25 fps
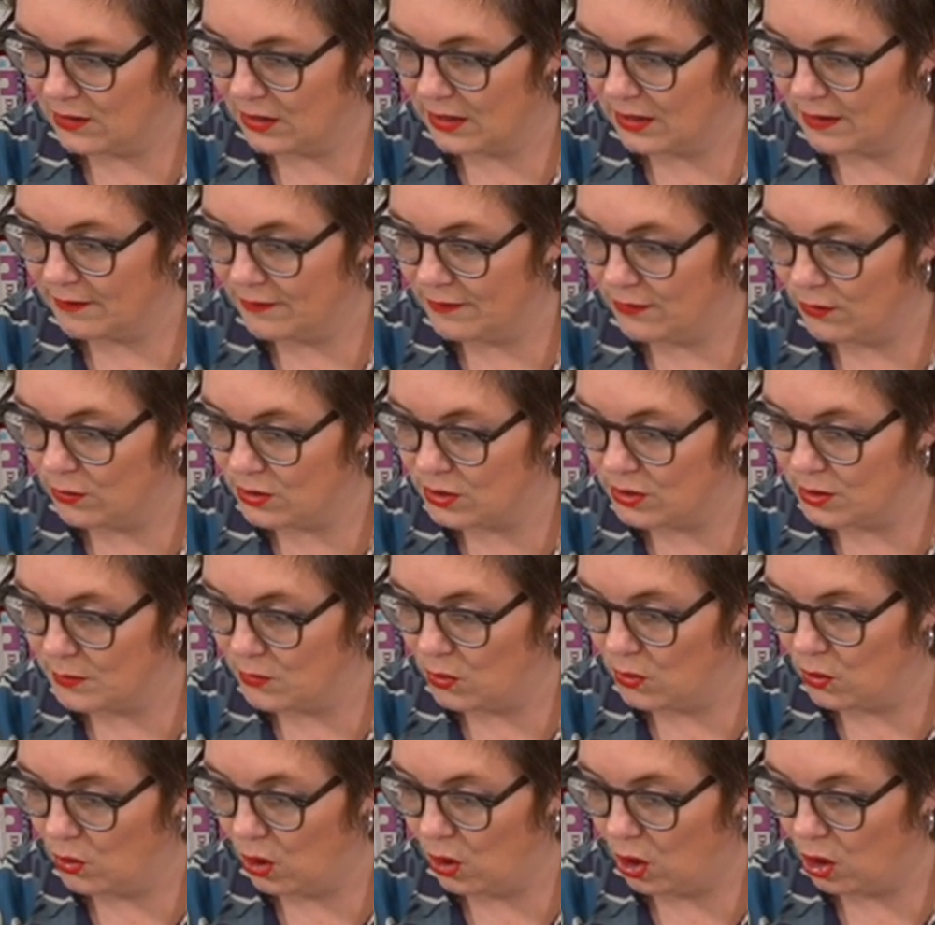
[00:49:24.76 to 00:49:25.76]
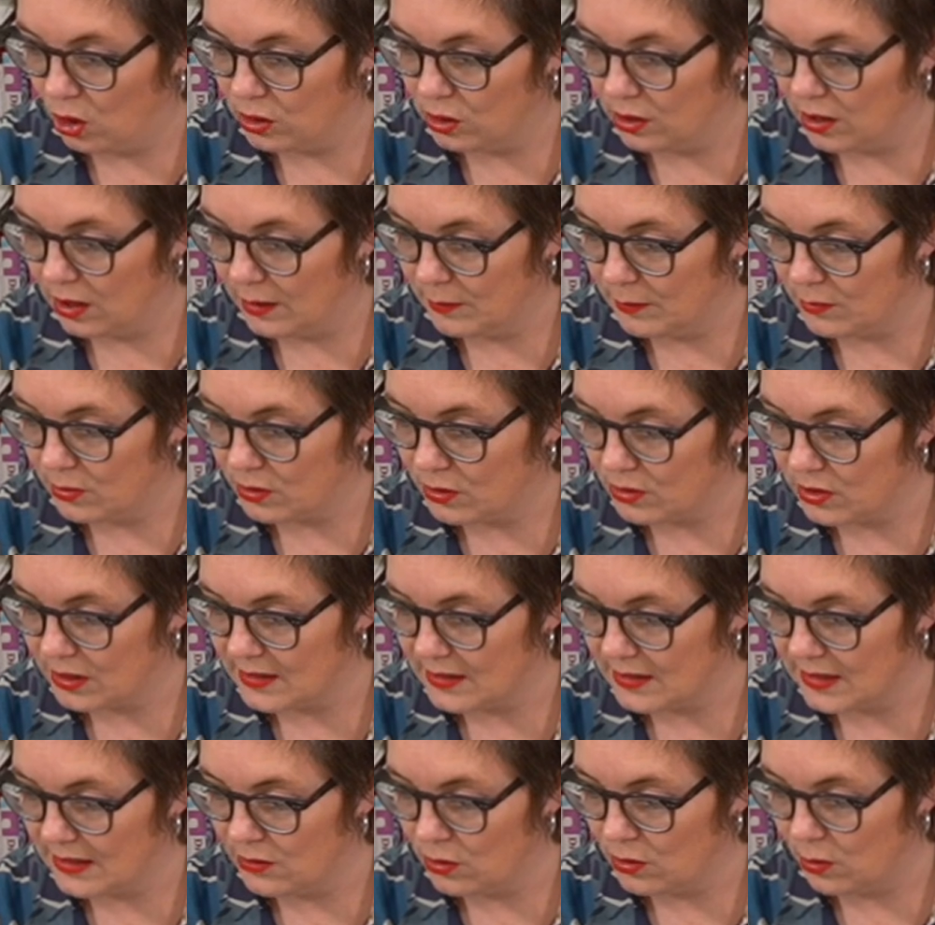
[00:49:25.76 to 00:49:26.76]
Looking forward to more online
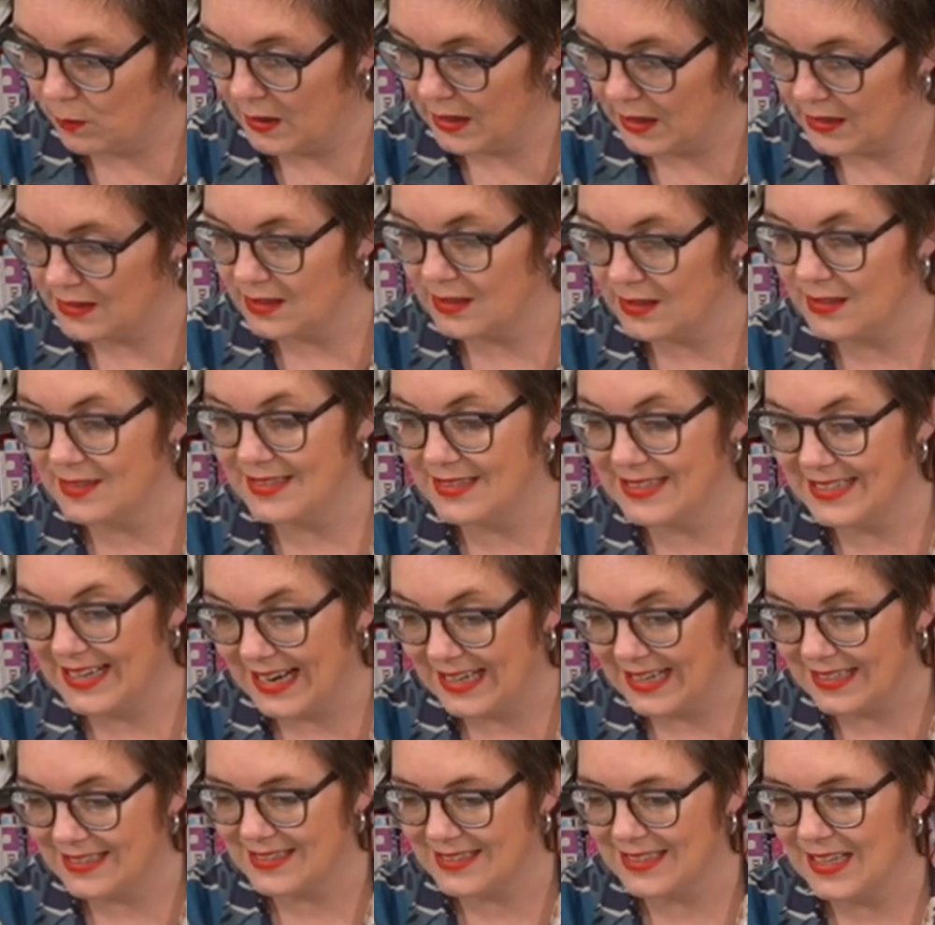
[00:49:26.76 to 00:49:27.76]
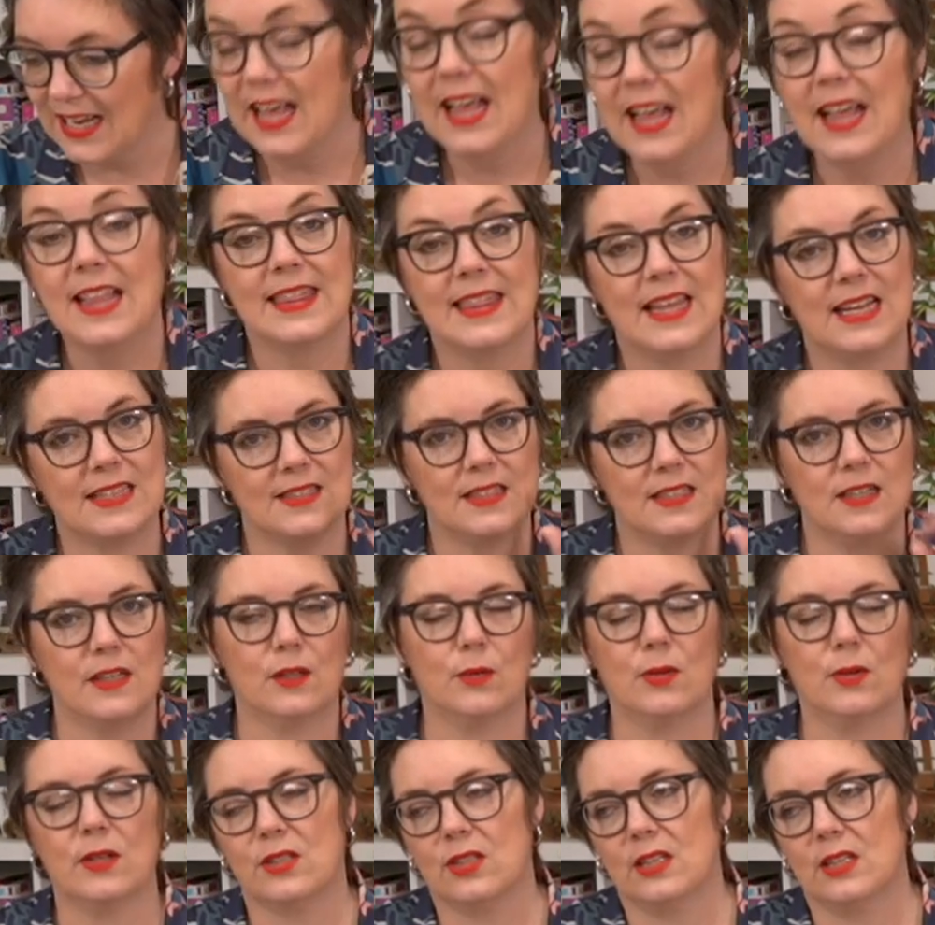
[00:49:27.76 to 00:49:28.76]
projects in your patterns. Yes, that's
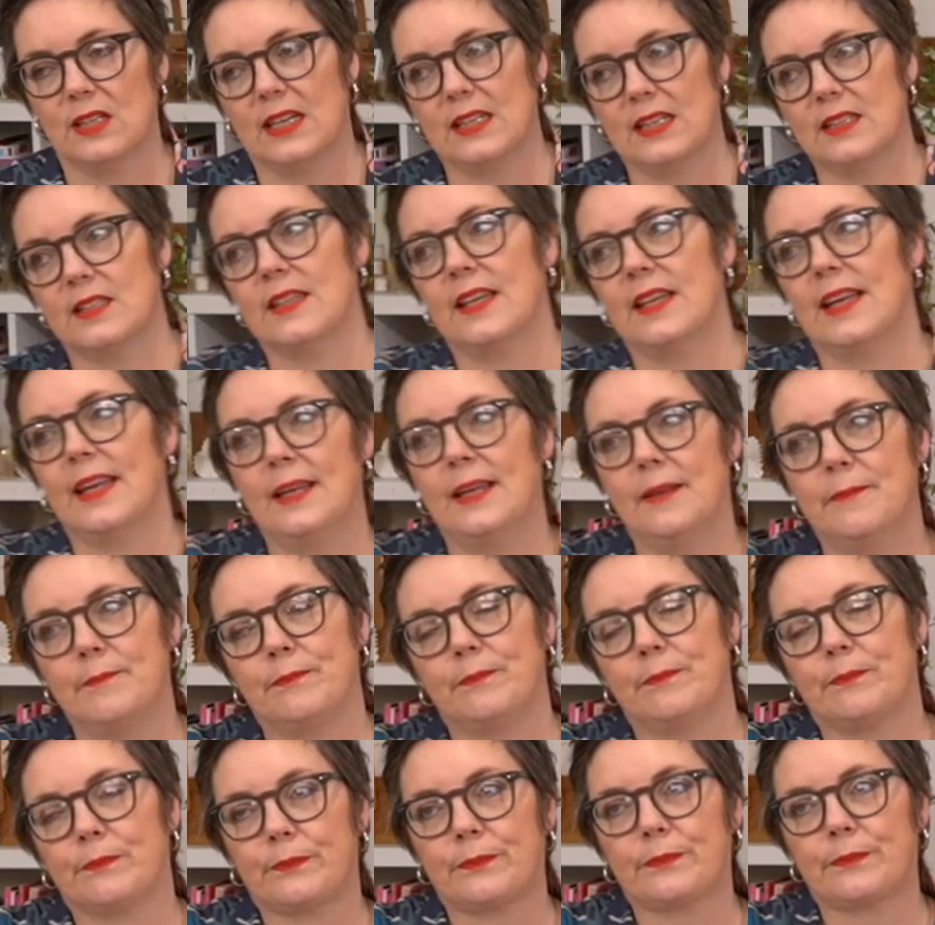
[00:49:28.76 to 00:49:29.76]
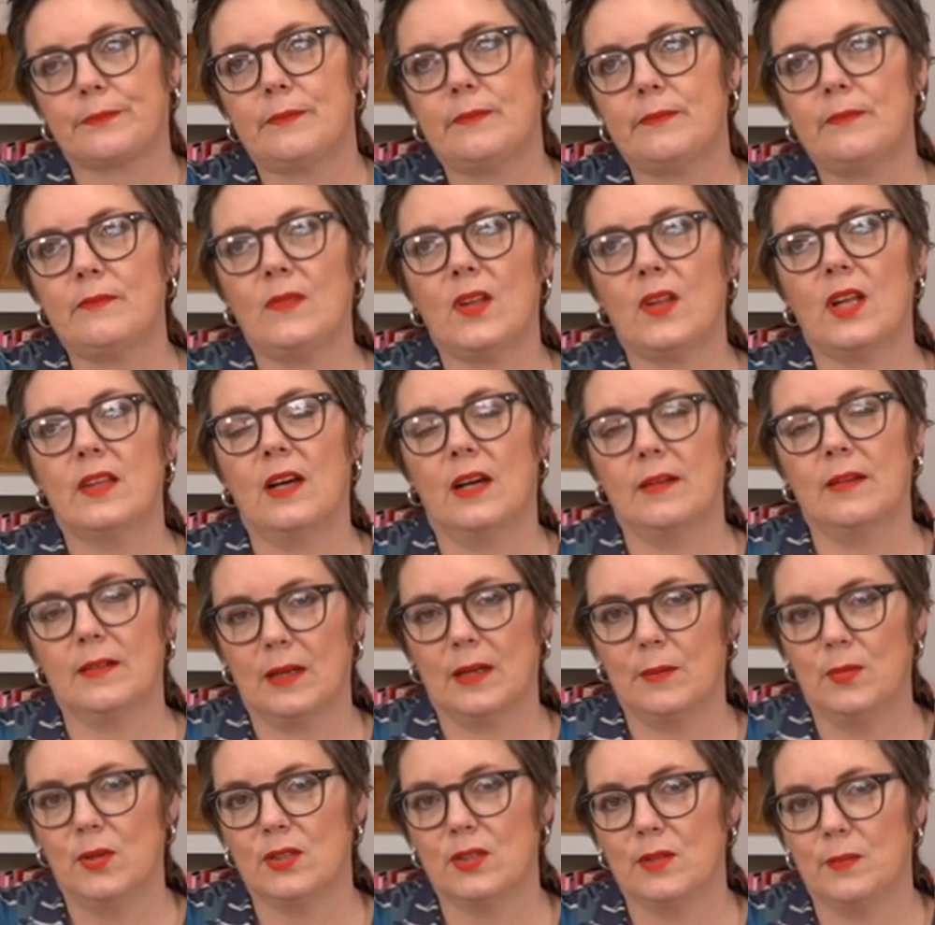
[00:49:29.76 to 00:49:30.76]
another question, actually, that I'm
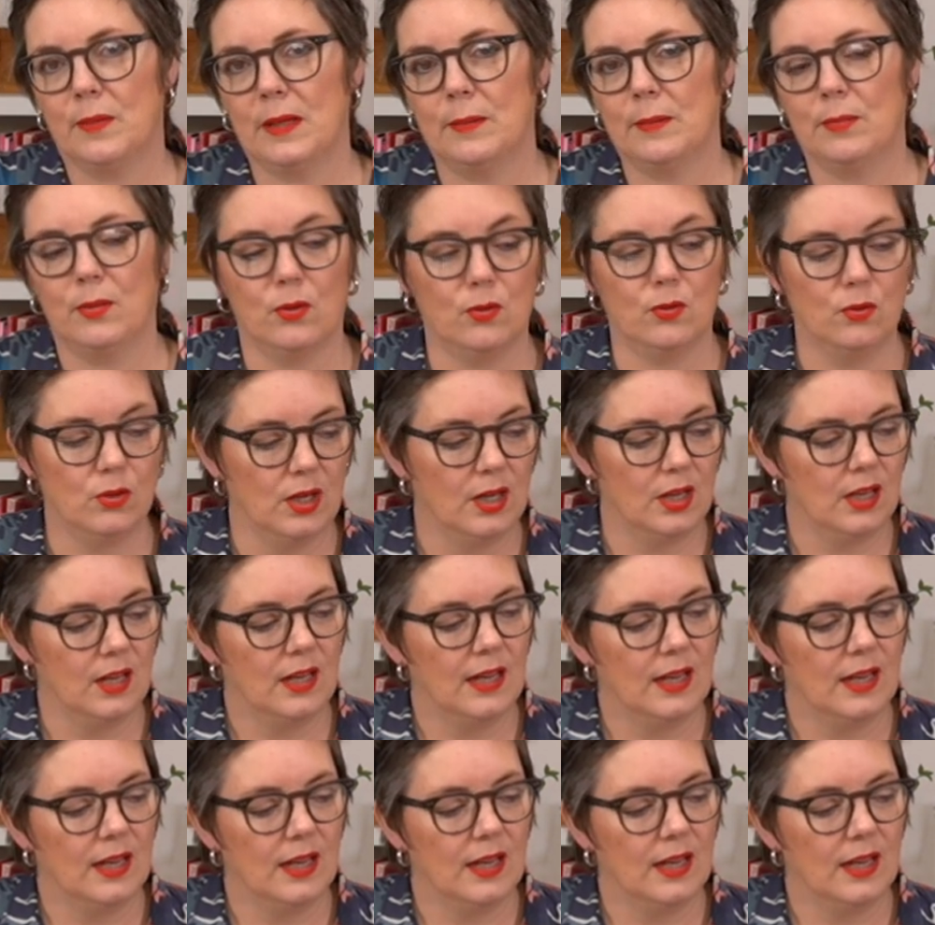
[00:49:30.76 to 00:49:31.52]
going to put to people.